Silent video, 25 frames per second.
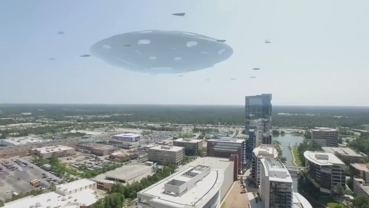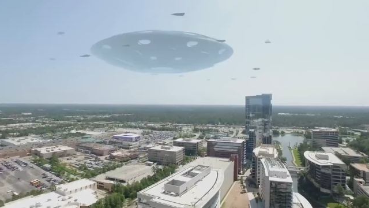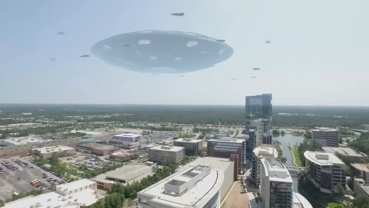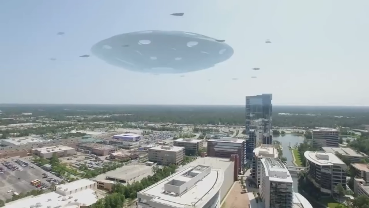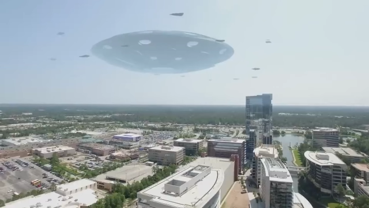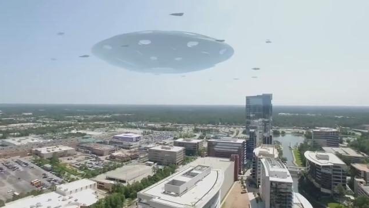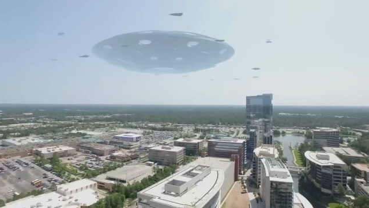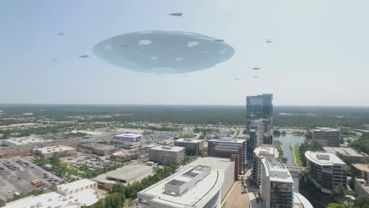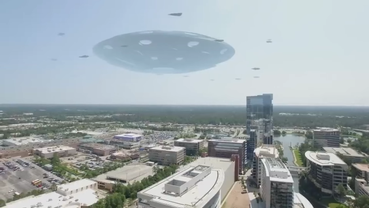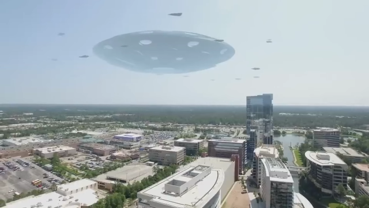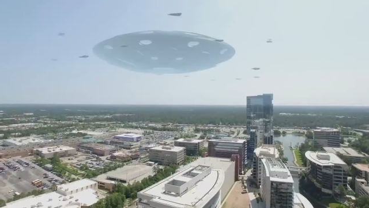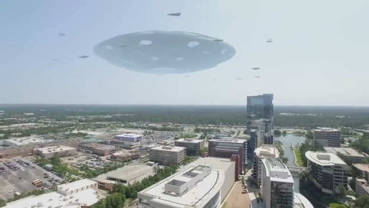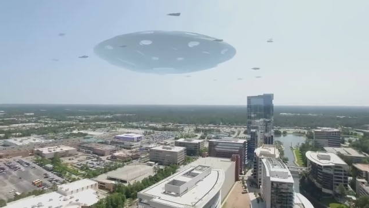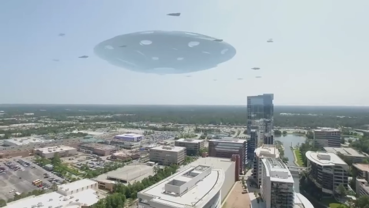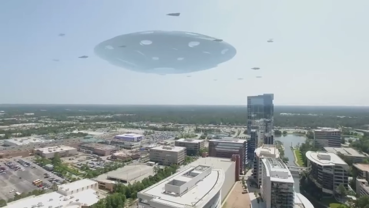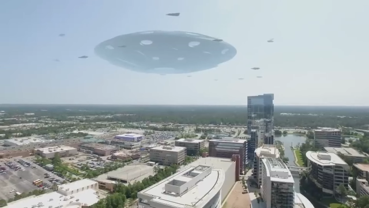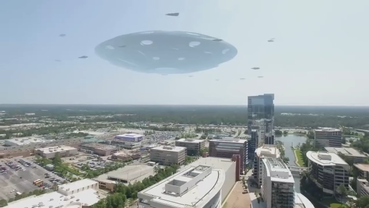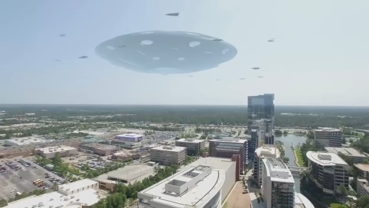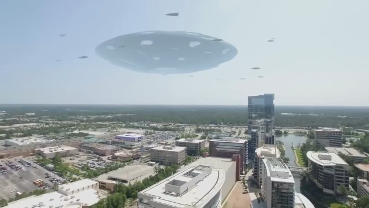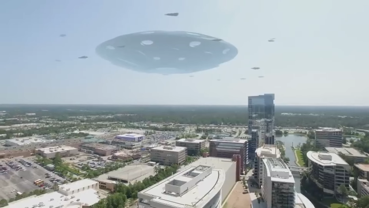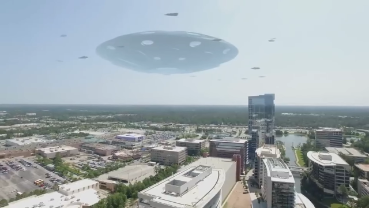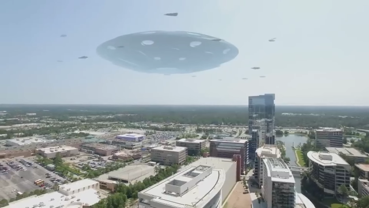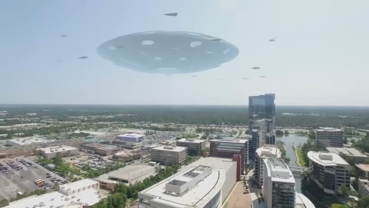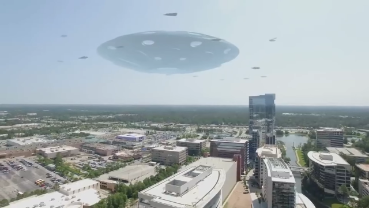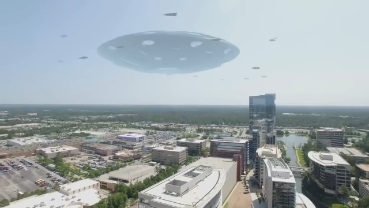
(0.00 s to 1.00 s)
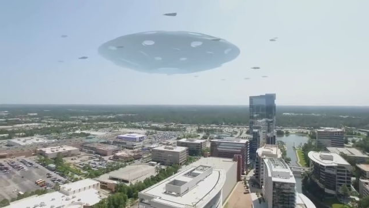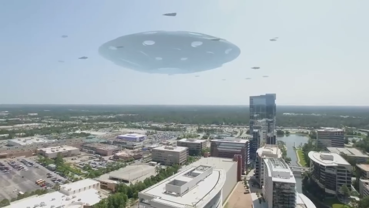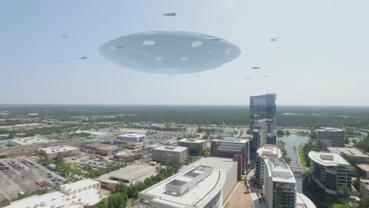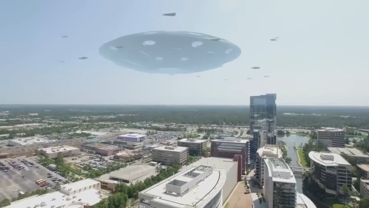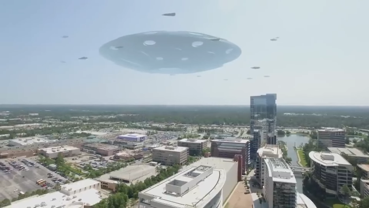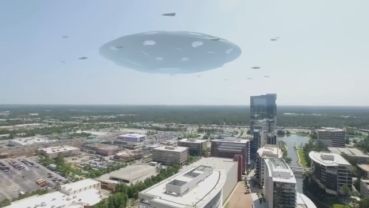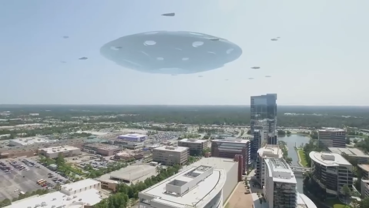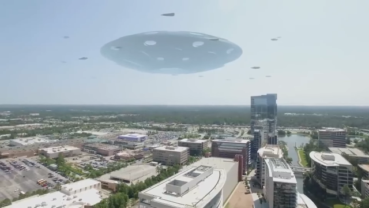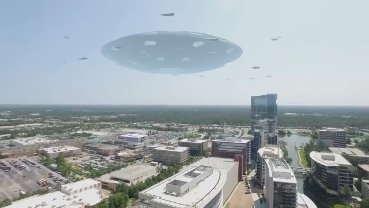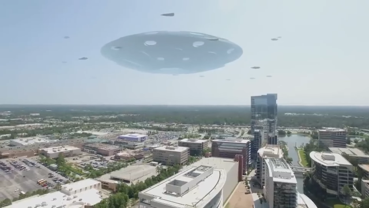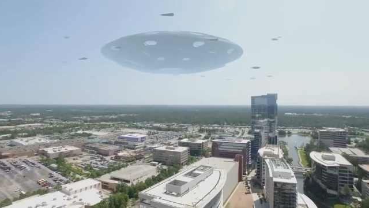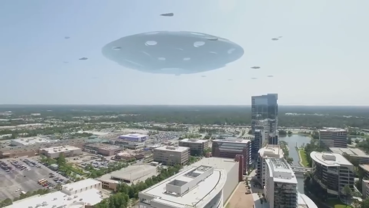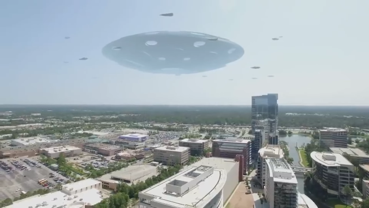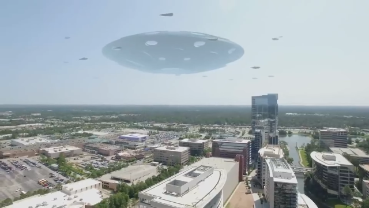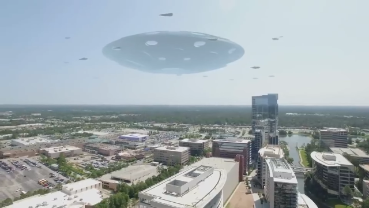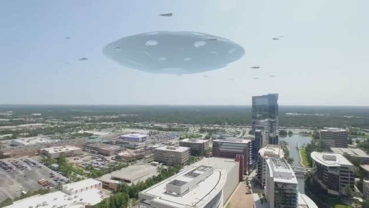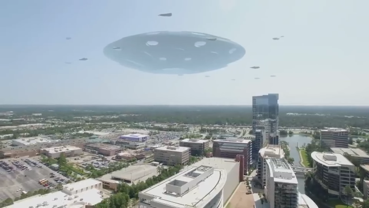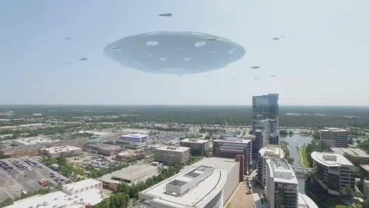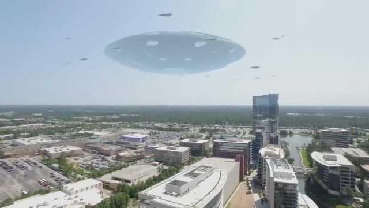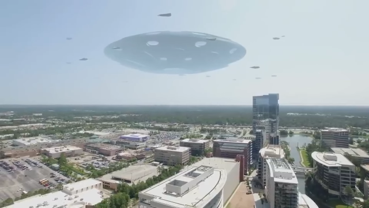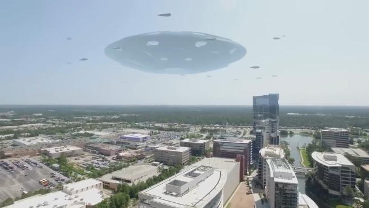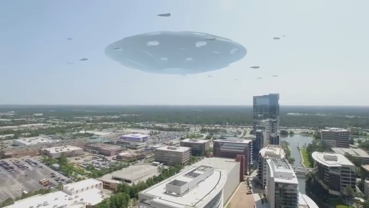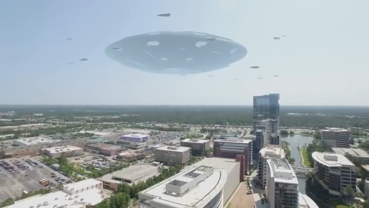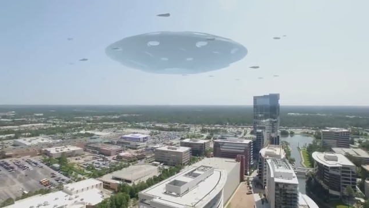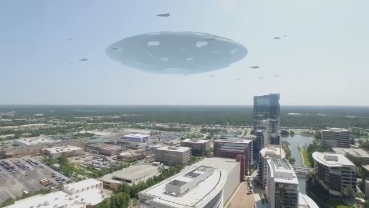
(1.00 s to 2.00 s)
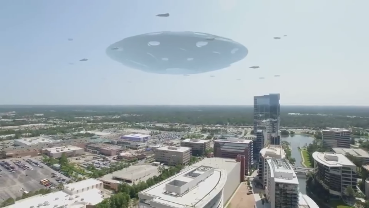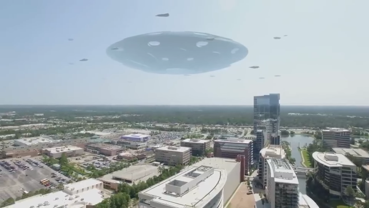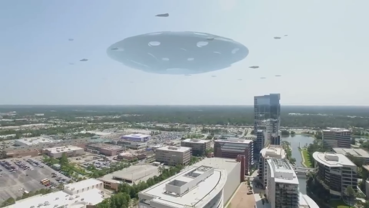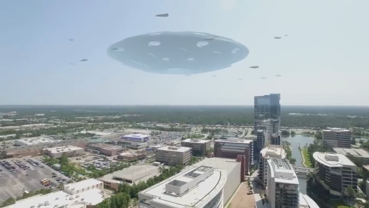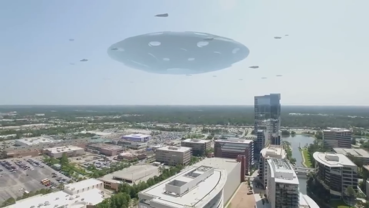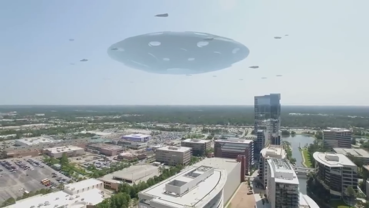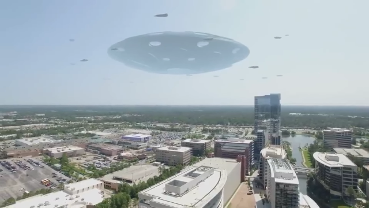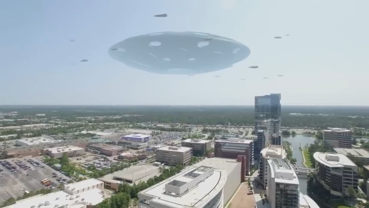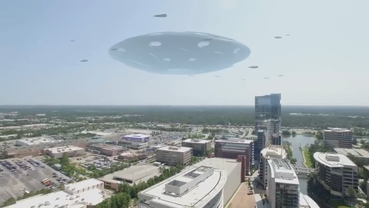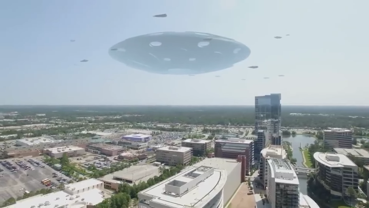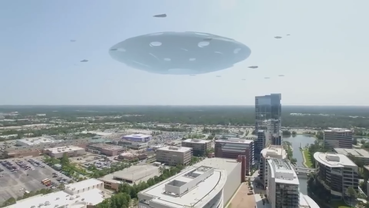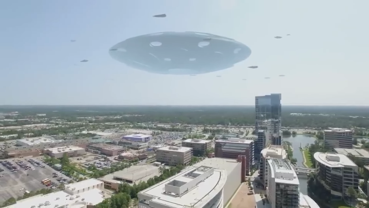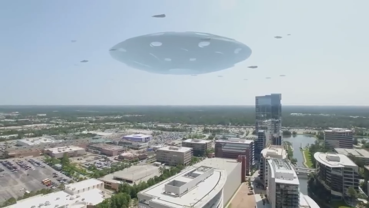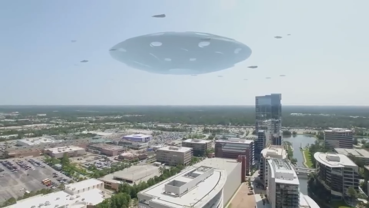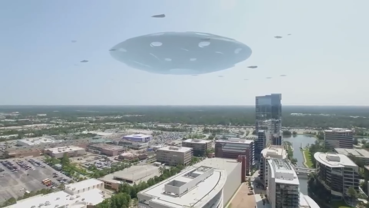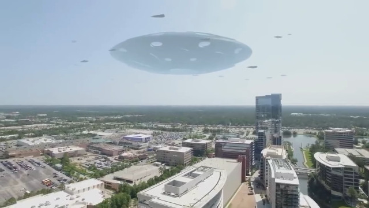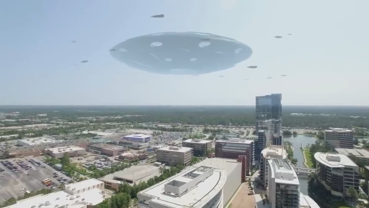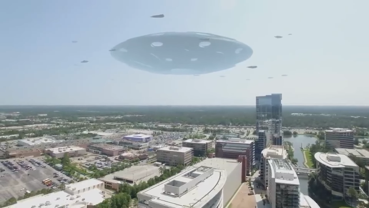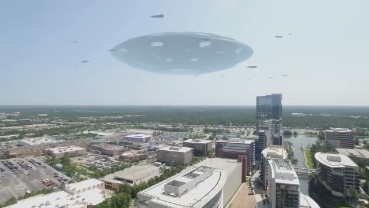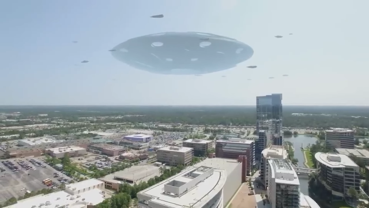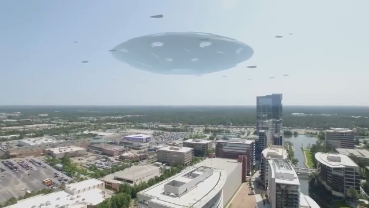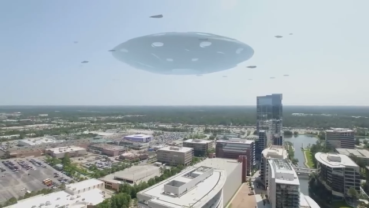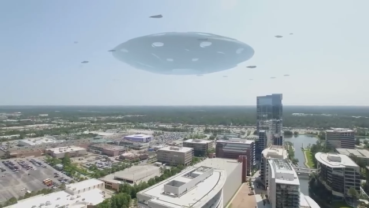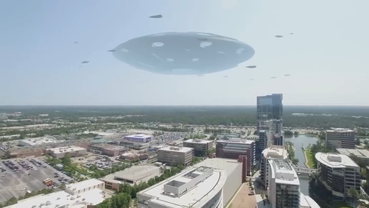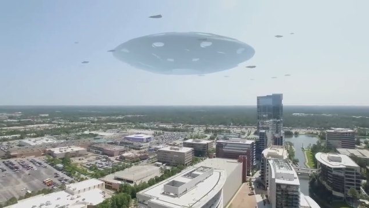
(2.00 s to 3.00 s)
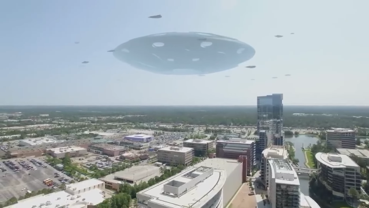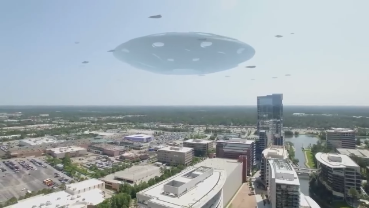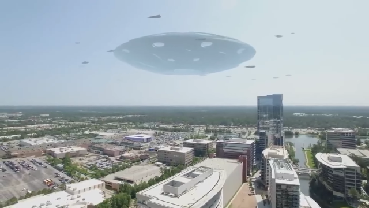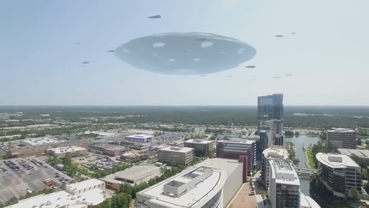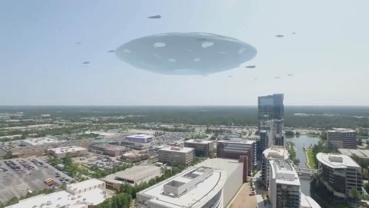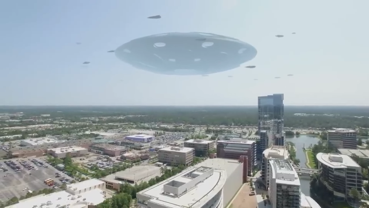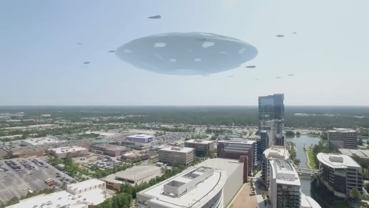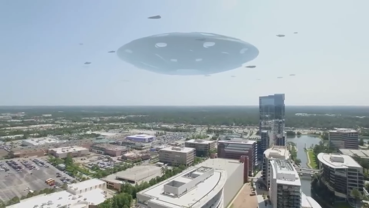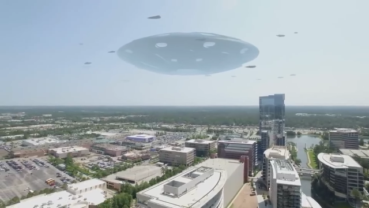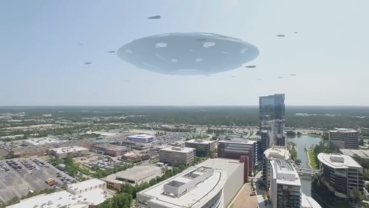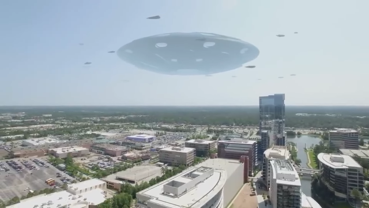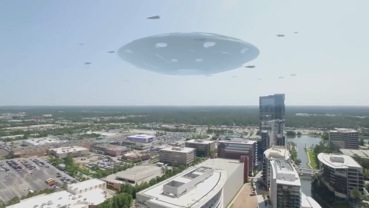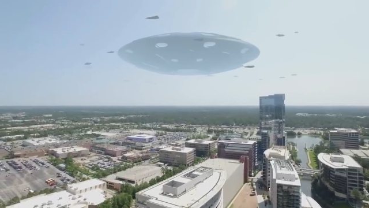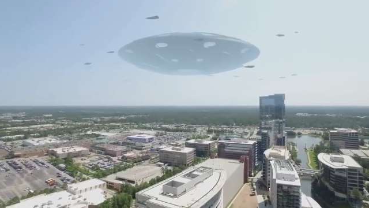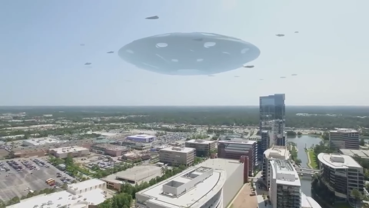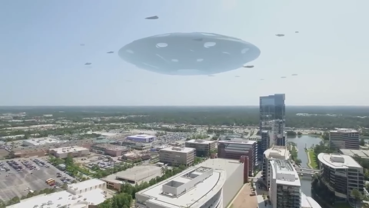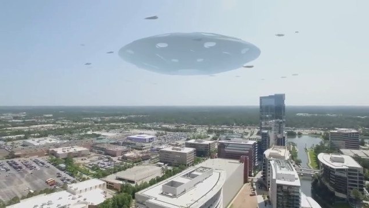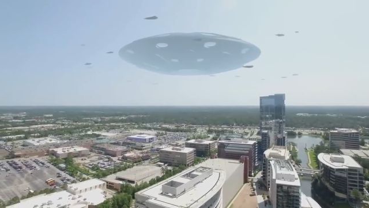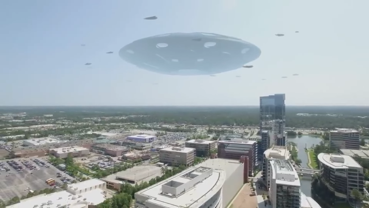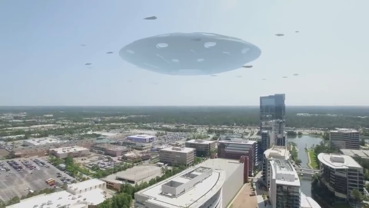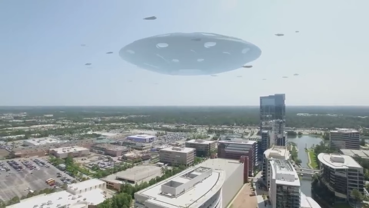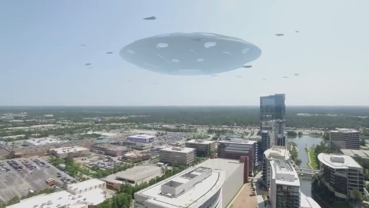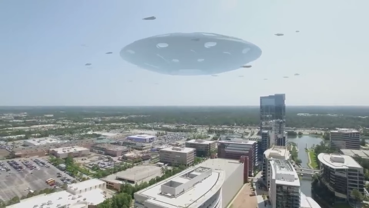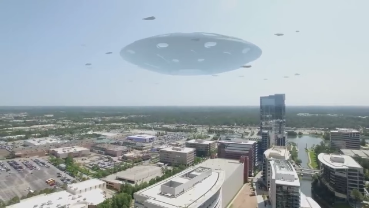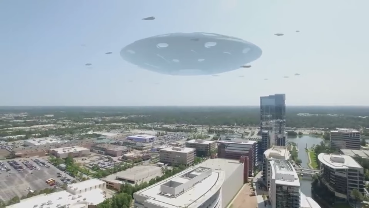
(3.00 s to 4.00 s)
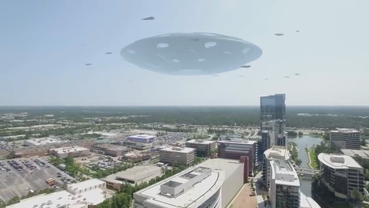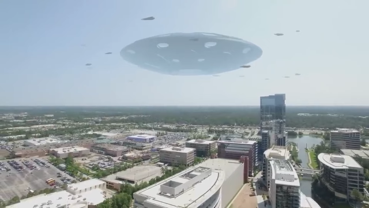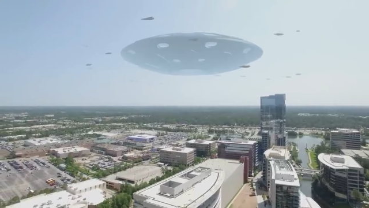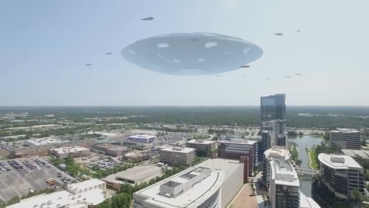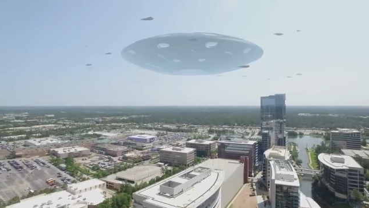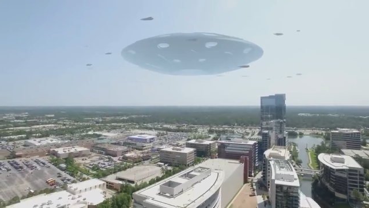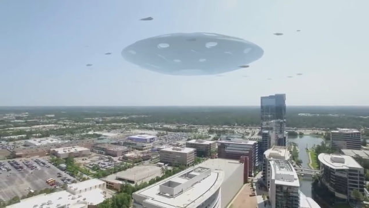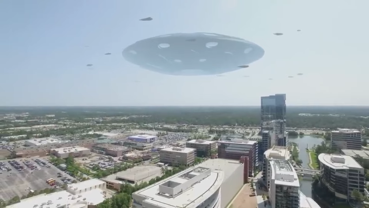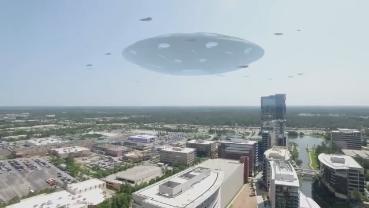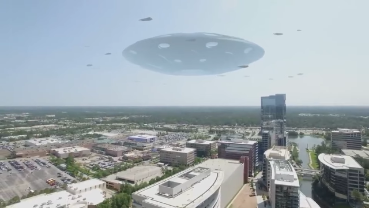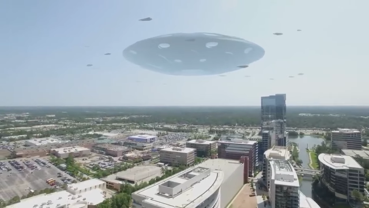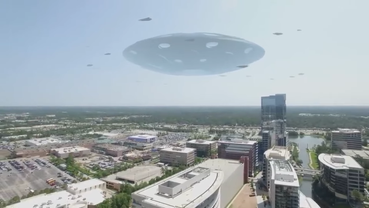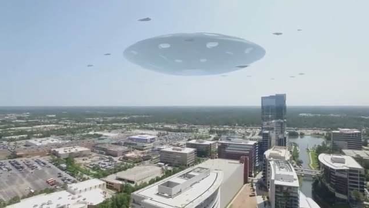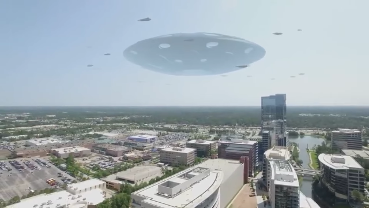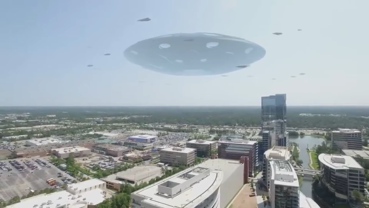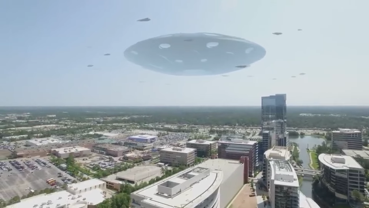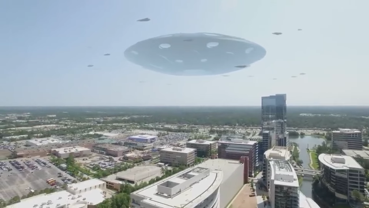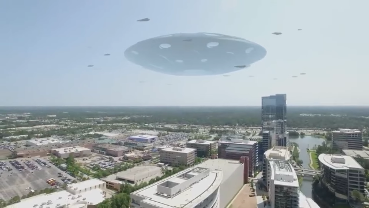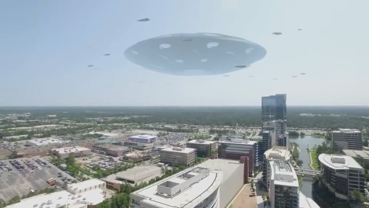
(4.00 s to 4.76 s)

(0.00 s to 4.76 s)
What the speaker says: (no speaker visible)